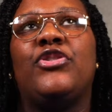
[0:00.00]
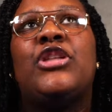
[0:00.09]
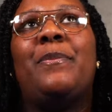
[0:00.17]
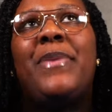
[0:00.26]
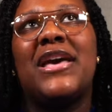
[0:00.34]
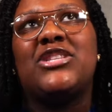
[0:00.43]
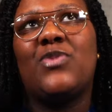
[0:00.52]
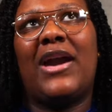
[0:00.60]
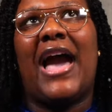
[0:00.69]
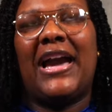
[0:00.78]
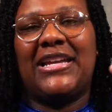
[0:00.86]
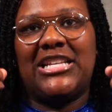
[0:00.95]
the best way
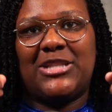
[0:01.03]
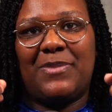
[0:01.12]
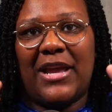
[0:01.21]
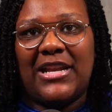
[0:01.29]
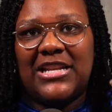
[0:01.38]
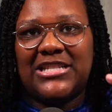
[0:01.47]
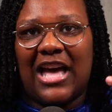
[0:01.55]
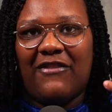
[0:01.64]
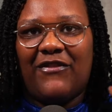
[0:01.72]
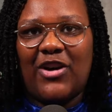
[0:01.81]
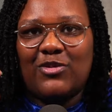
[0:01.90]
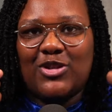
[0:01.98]
I can explain is I
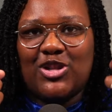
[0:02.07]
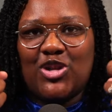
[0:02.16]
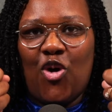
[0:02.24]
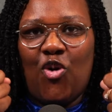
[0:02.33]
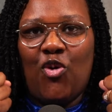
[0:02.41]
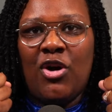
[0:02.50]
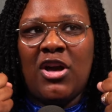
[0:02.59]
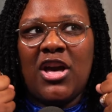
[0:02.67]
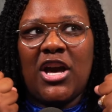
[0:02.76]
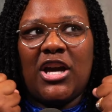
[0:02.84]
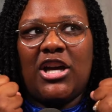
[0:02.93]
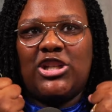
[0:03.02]
felt so
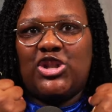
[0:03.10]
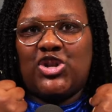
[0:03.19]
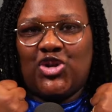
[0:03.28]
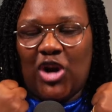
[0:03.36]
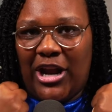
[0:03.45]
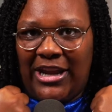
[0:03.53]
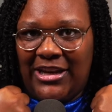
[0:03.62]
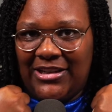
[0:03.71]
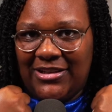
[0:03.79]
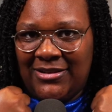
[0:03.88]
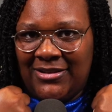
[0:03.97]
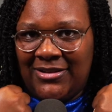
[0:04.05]

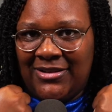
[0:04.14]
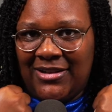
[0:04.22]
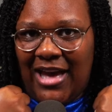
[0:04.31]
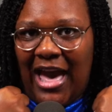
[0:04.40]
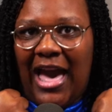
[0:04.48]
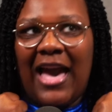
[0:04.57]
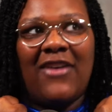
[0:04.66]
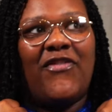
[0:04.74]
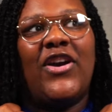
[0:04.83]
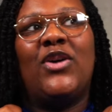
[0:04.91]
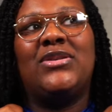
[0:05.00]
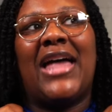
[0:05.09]
constrained. I
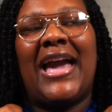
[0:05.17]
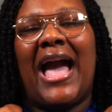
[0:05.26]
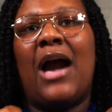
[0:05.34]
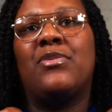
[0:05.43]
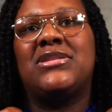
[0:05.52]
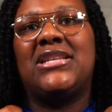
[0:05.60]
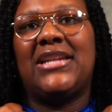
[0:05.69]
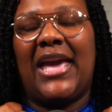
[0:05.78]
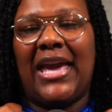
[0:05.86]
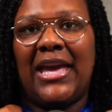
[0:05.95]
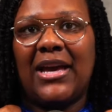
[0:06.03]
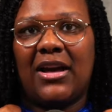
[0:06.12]
felt like I was in
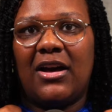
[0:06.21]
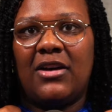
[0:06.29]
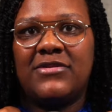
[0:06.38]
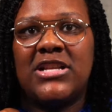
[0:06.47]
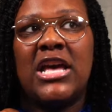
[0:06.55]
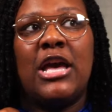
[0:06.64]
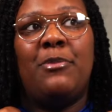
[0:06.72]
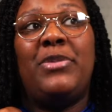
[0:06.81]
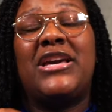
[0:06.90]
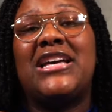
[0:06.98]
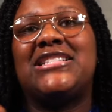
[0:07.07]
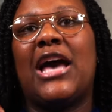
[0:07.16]
handcuffs
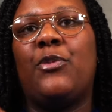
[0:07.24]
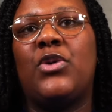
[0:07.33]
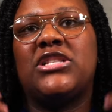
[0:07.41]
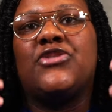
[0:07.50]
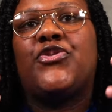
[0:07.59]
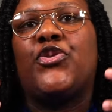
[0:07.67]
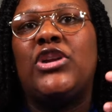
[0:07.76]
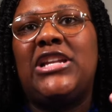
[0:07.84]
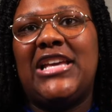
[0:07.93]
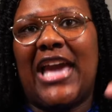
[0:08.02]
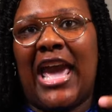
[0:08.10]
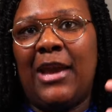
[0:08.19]
because I wasn't
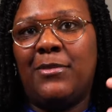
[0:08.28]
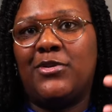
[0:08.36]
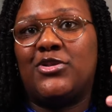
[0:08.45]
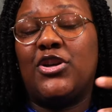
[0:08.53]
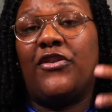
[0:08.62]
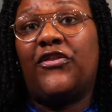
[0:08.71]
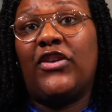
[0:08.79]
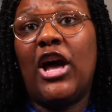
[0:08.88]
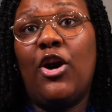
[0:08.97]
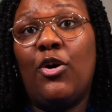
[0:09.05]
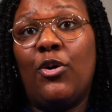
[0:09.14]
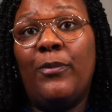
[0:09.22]
freely able to
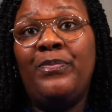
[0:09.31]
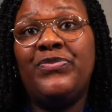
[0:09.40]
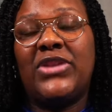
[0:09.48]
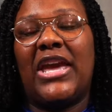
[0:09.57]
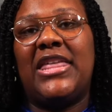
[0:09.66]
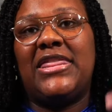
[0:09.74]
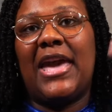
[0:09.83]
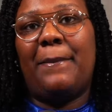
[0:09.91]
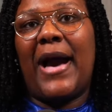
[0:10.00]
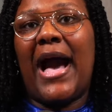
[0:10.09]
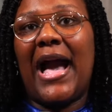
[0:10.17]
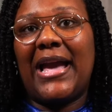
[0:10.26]
flow in that
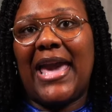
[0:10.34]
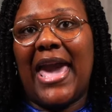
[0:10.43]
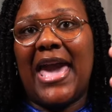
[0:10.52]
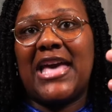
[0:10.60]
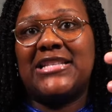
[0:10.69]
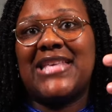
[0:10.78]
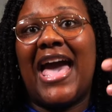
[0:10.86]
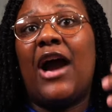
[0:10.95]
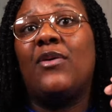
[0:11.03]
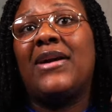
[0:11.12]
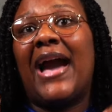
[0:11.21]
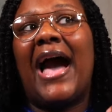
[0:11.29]
podcast
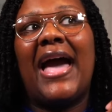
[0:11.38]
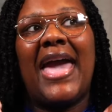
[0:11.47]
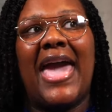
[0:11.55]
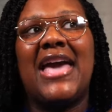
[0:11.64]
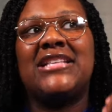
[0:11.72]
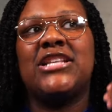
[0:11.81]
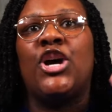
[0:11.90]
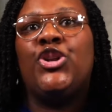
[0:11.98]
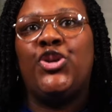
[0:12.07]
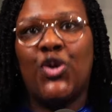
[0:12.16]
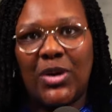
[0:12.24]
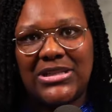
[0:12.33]
how God has
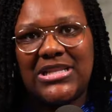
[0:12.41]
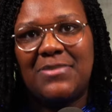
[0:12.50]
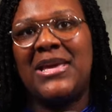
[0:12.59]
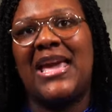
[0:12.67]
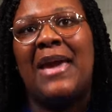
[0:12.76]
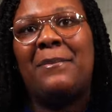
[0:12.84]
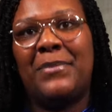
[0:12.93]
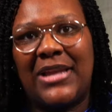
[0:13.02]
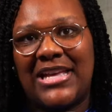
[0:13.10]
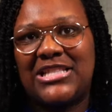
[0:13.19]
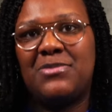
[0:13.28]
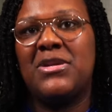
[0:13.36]
anointed me and
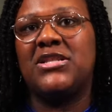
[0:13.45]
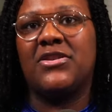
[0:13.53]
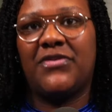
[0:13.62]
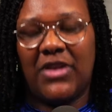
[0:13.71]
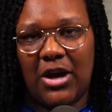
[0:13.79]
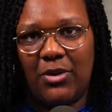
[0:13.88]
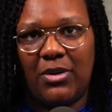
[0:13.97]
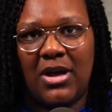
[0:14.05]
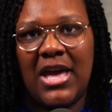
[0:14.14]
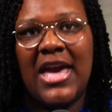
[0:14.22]
blessed me to flow.